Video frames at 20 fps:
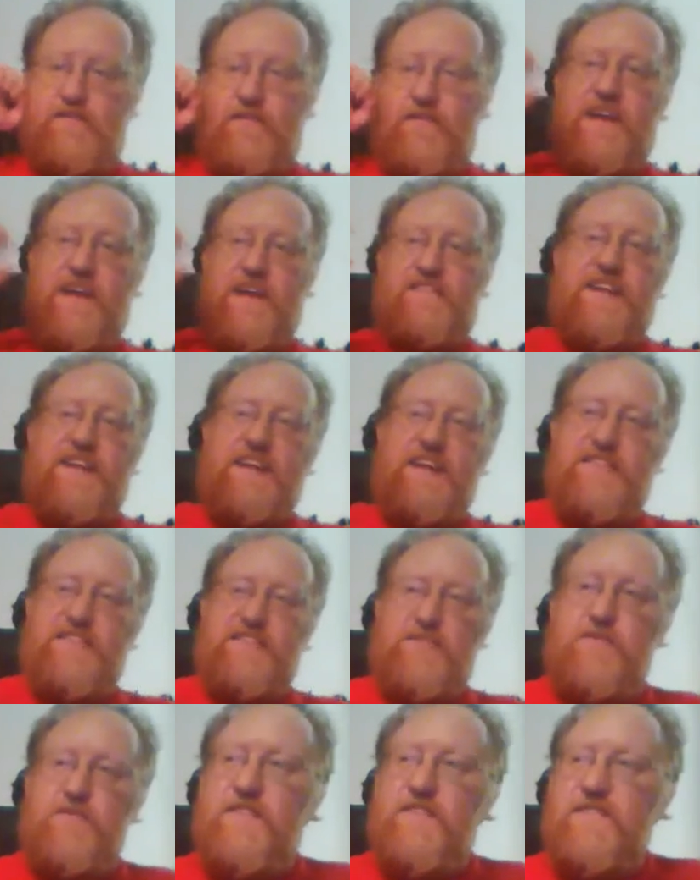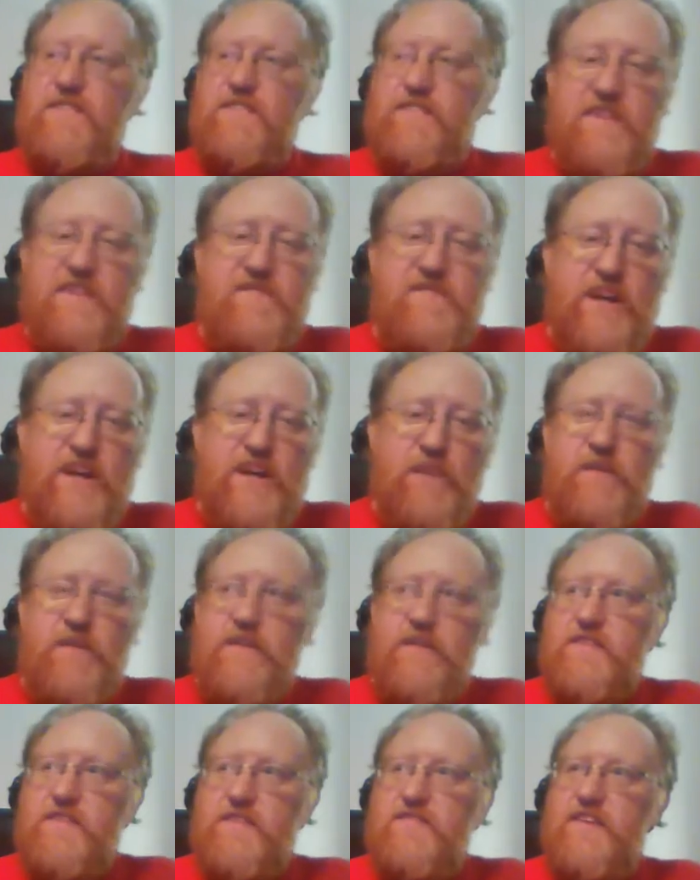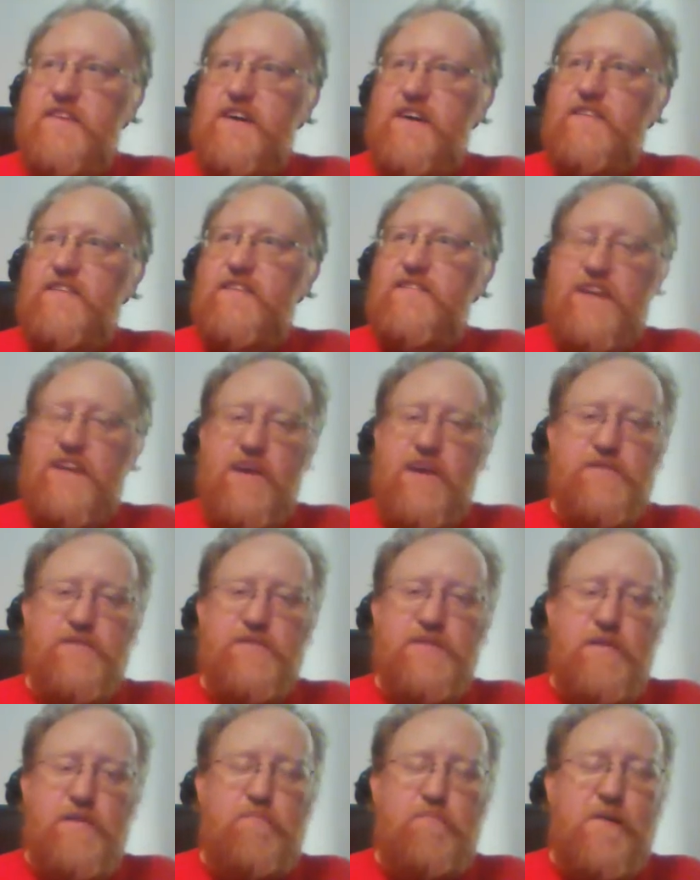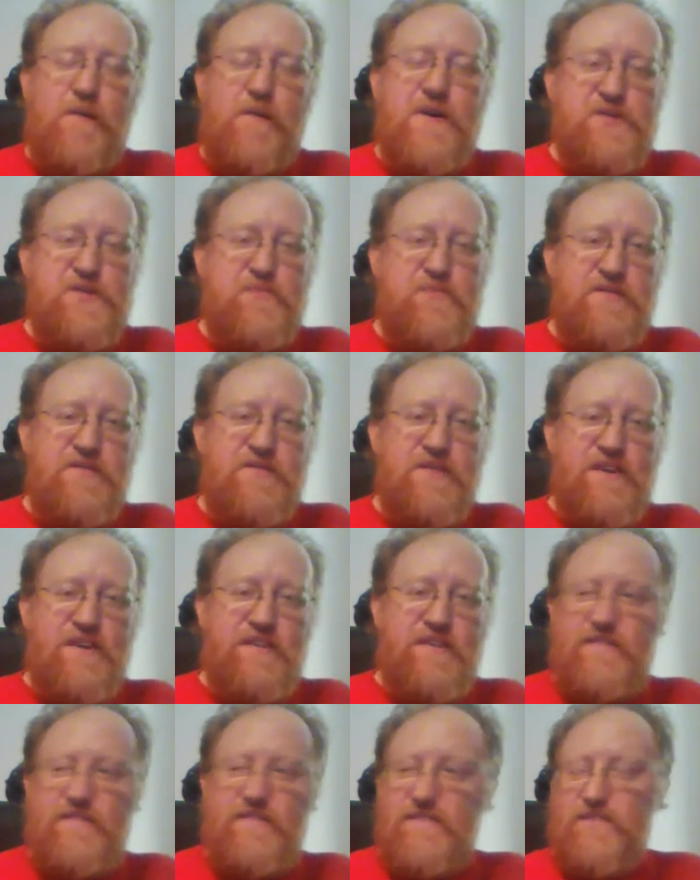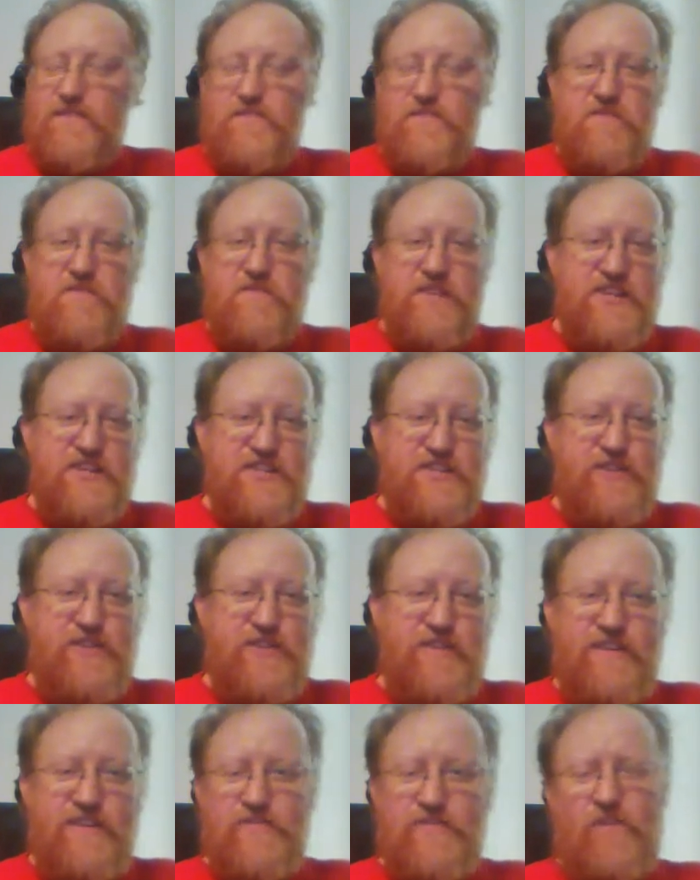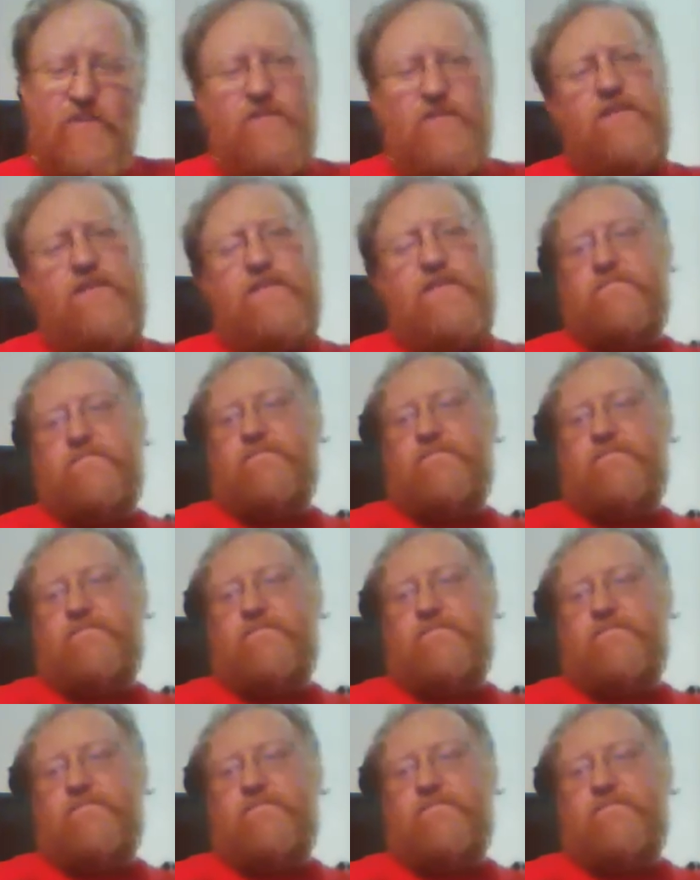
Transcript: So that's not someone that lived here, but it was a brush with history. So